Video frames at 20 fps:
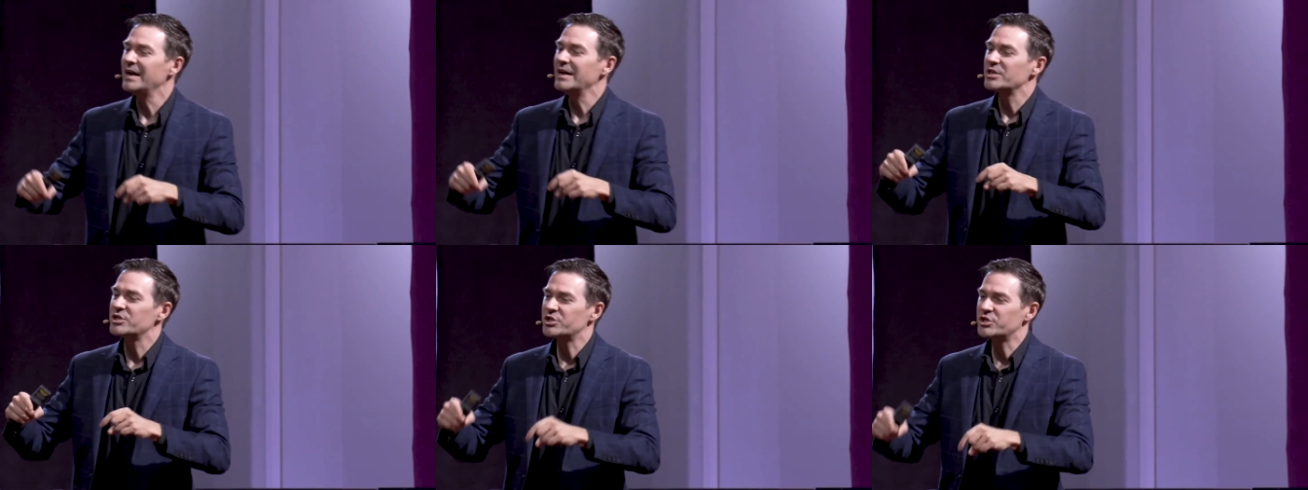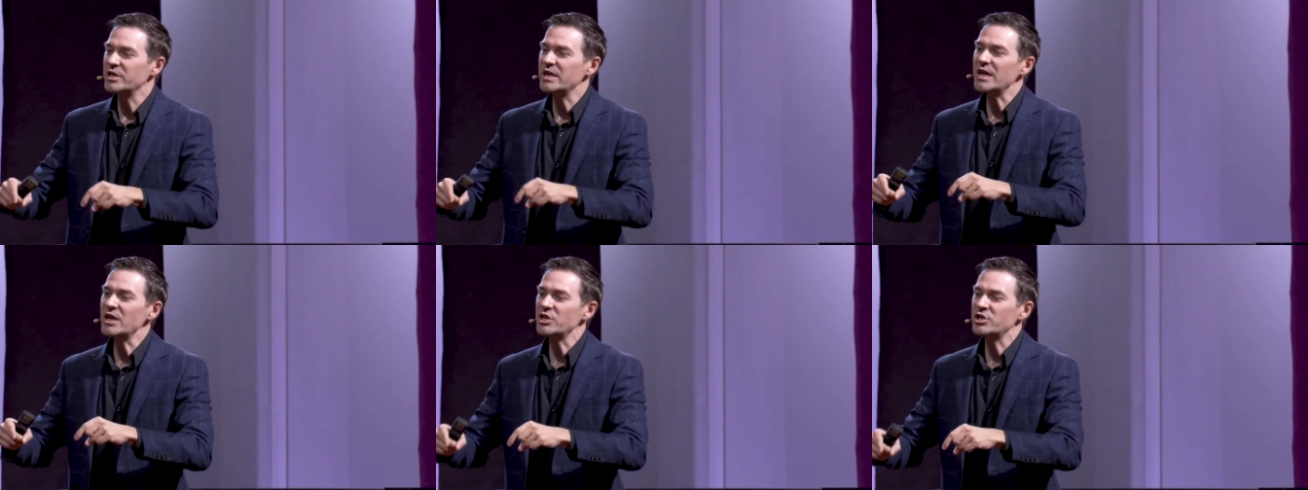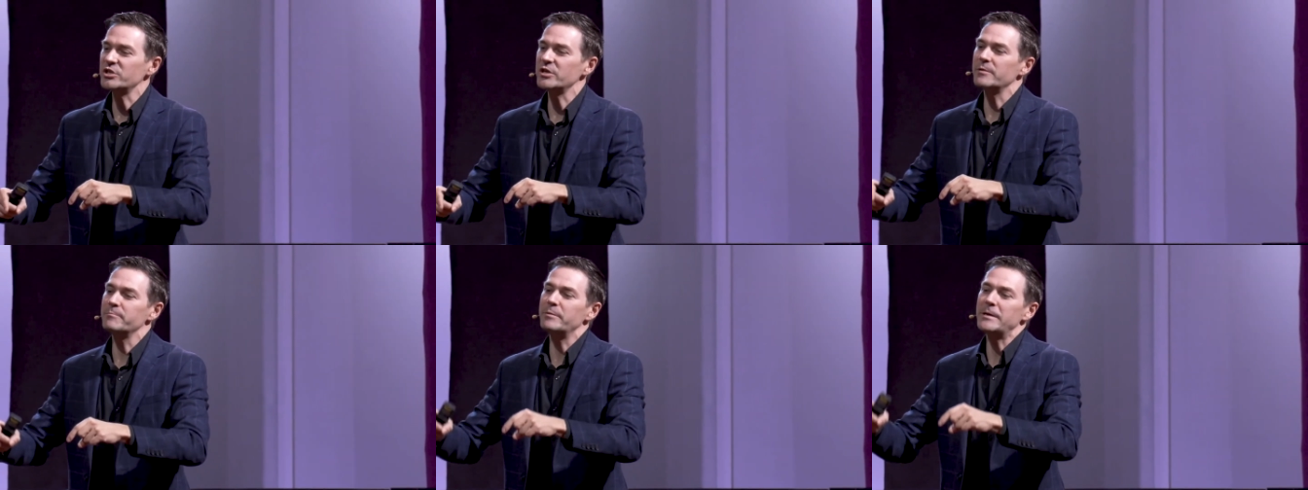she
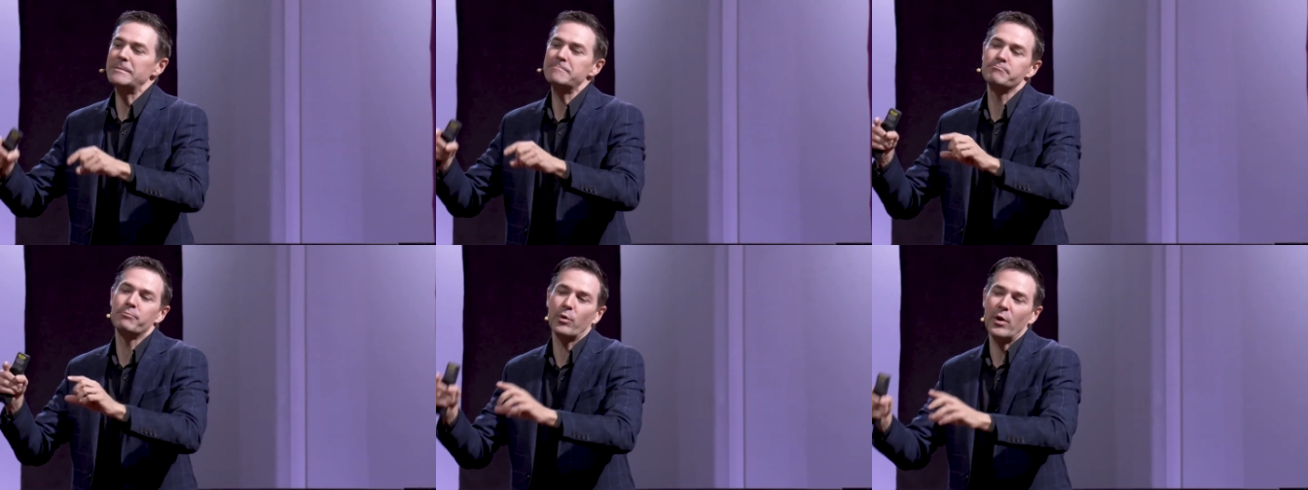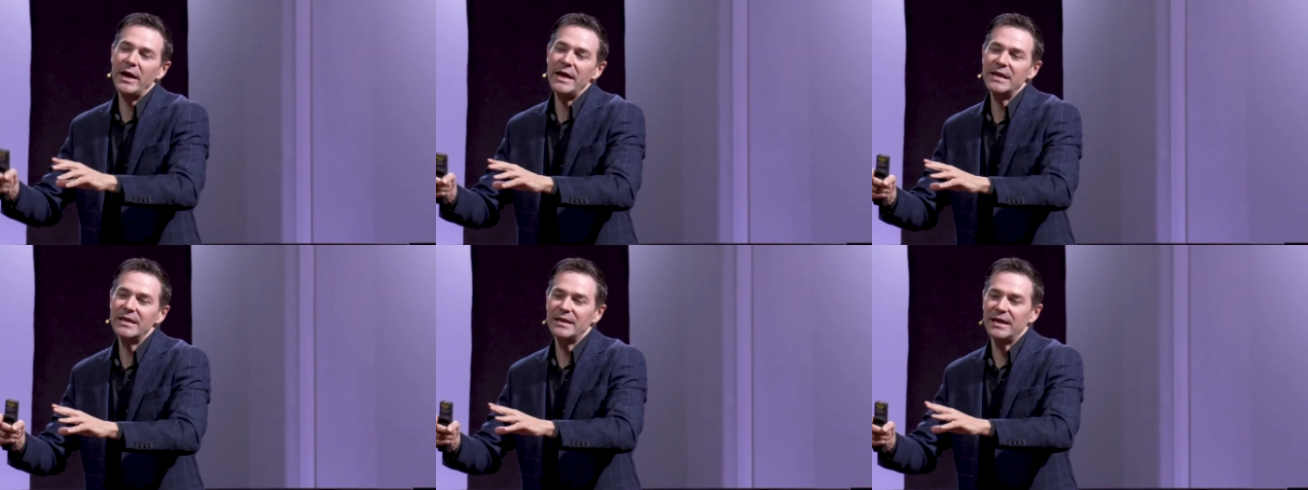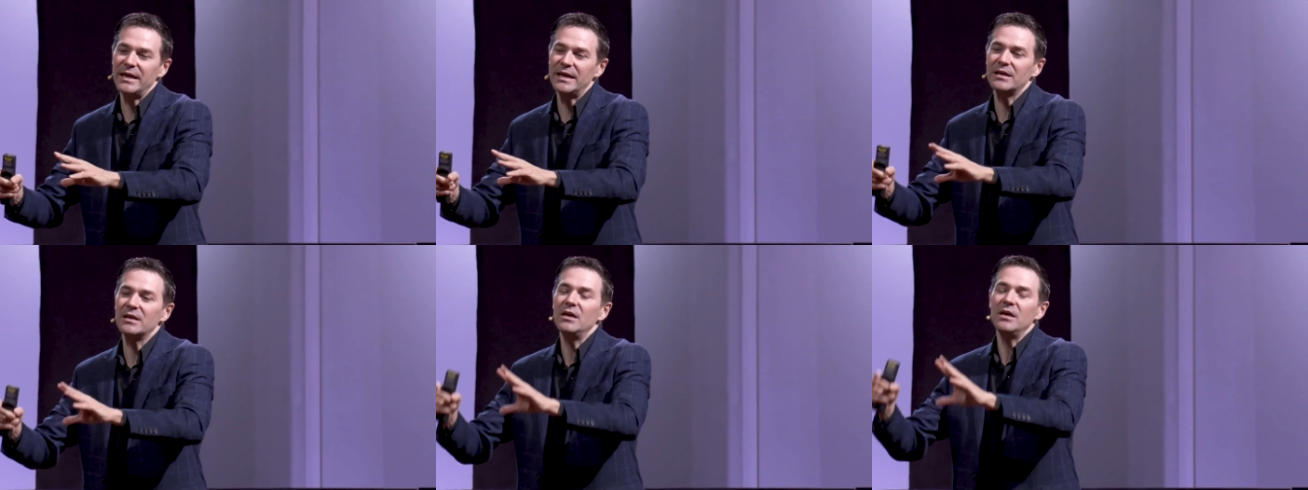should be
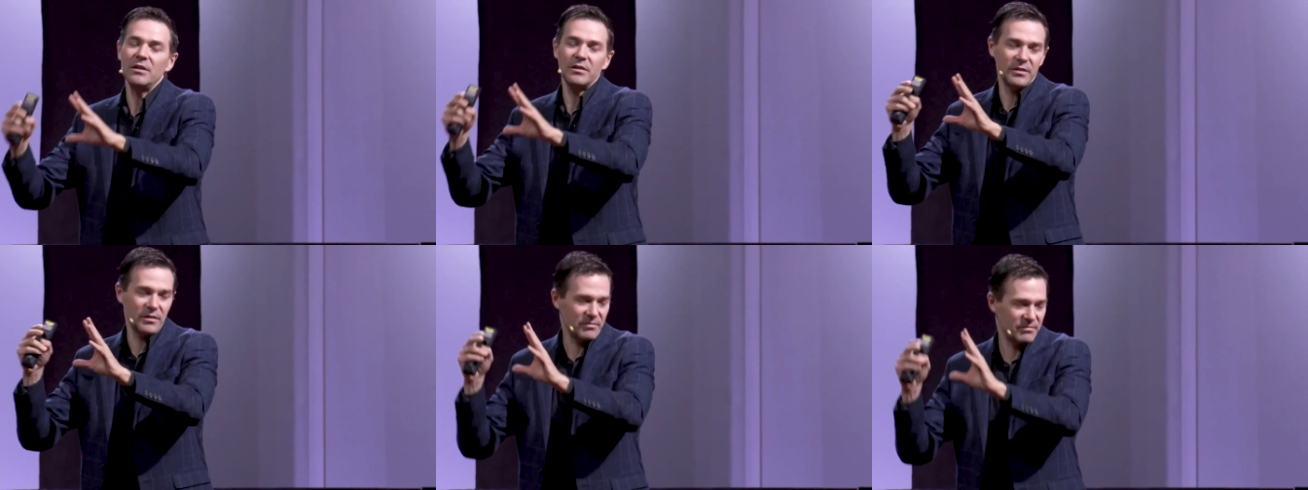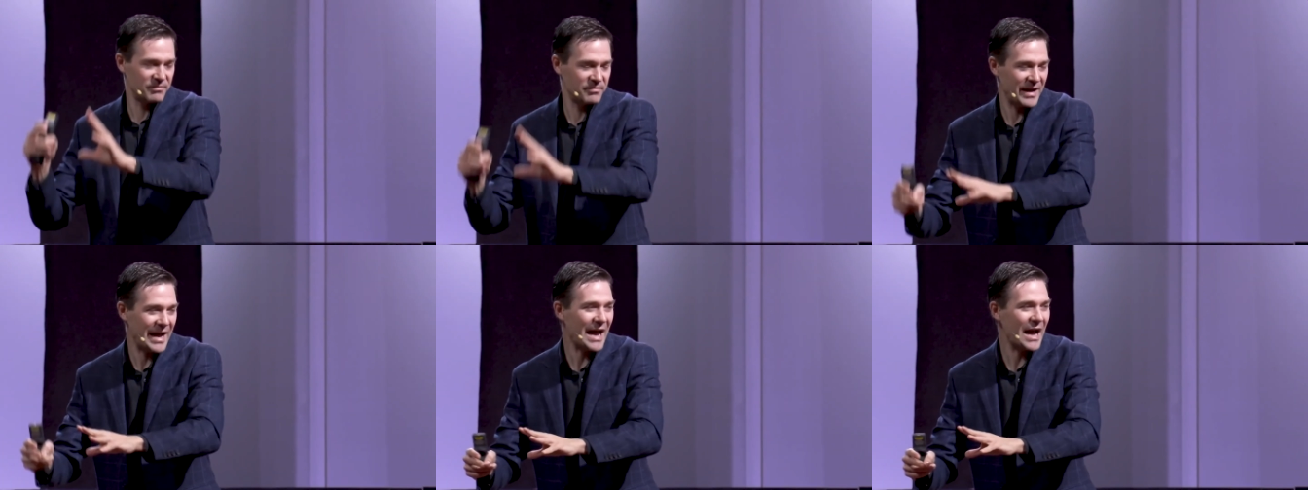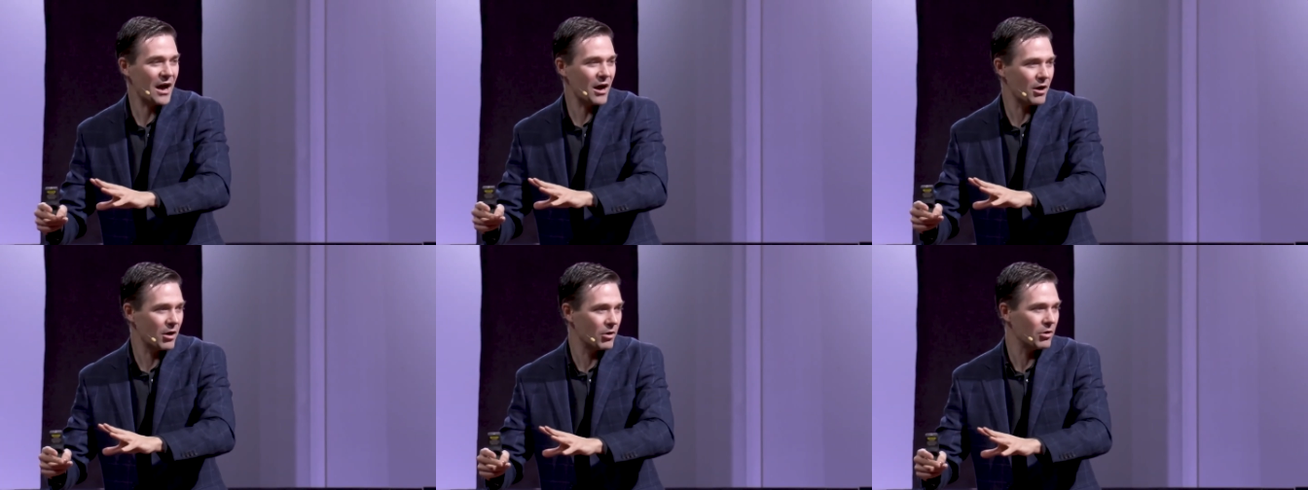breaking the
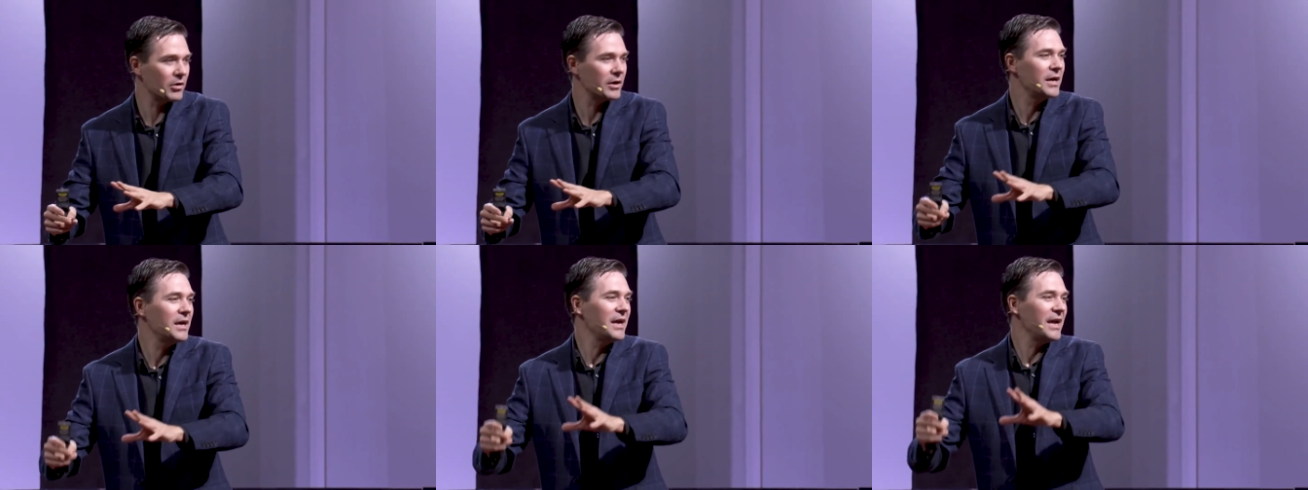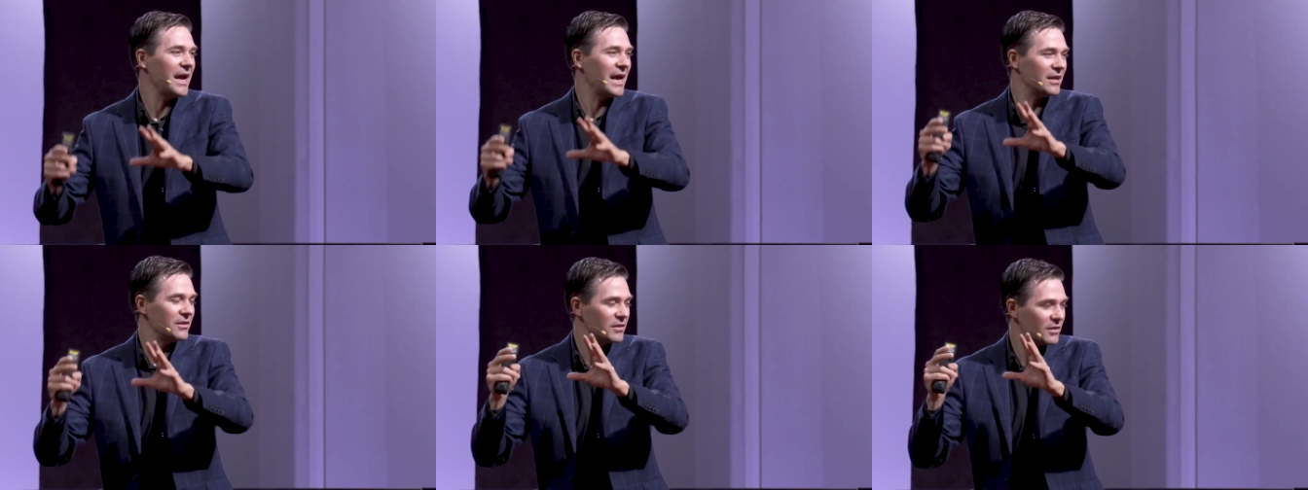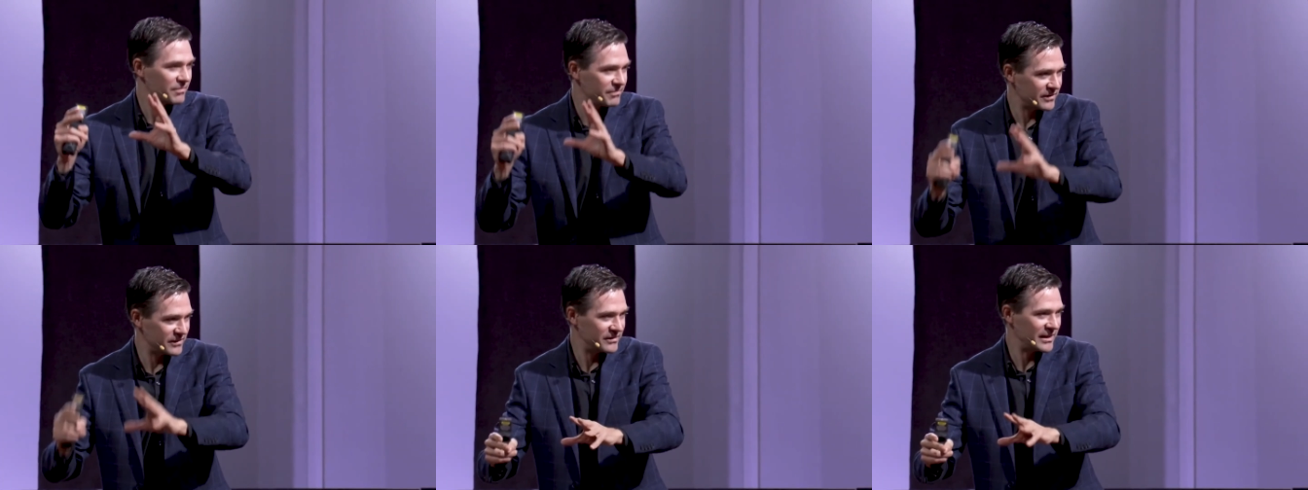vow and the
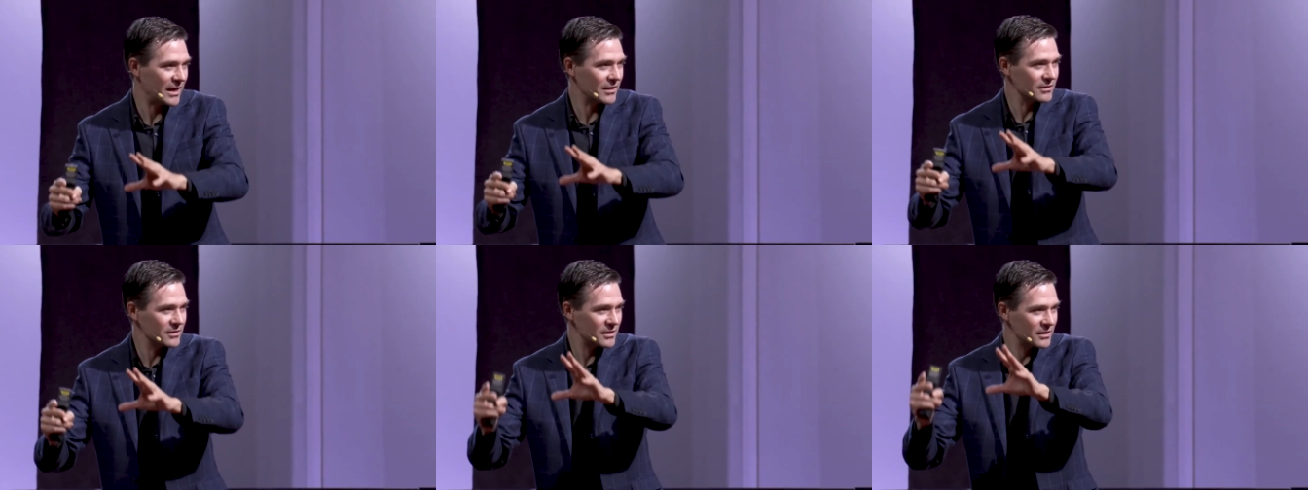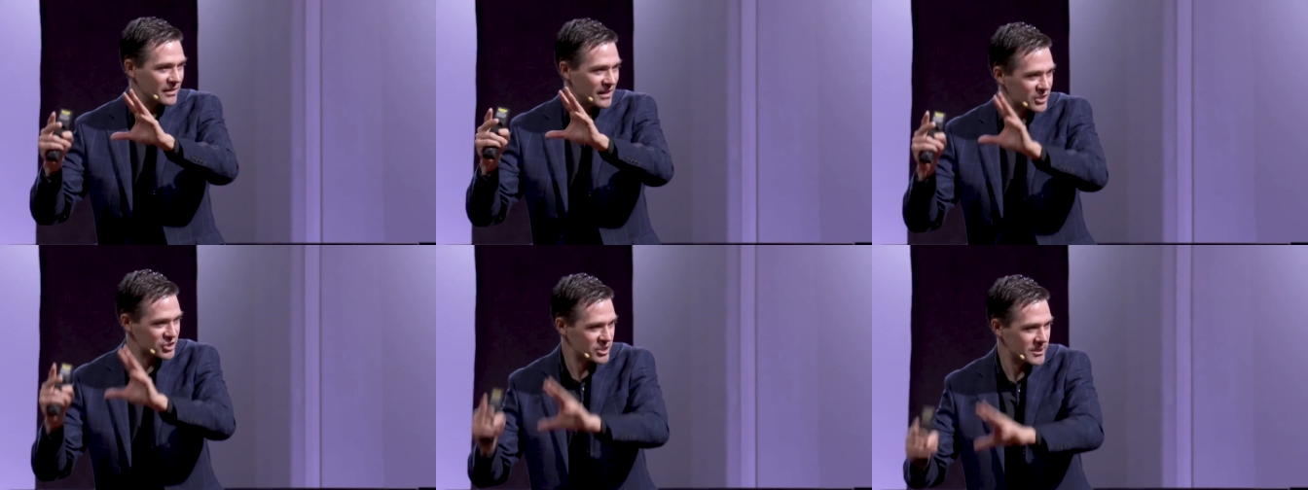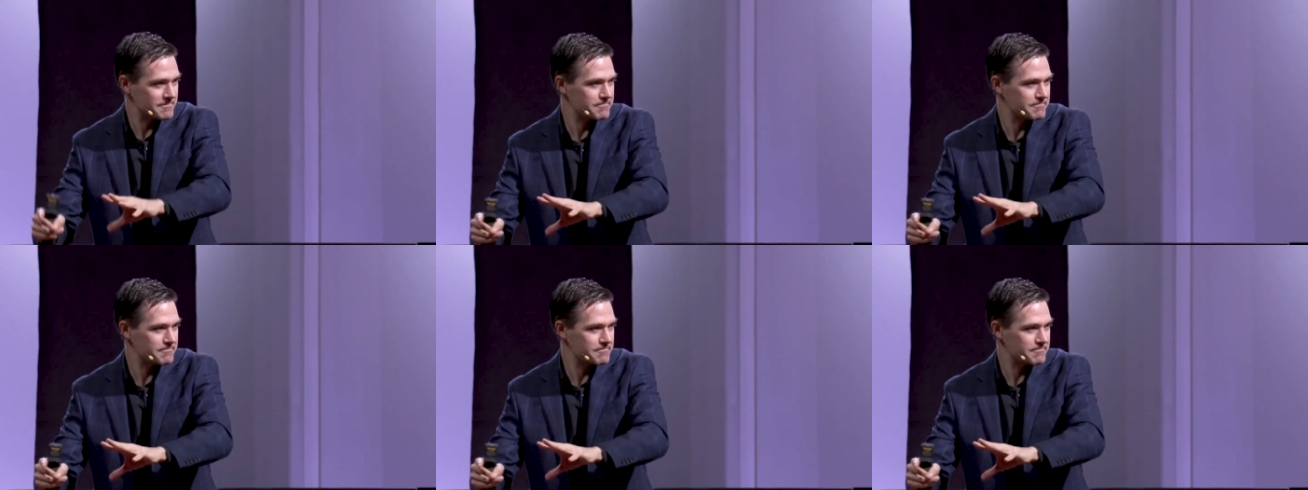fidelity that she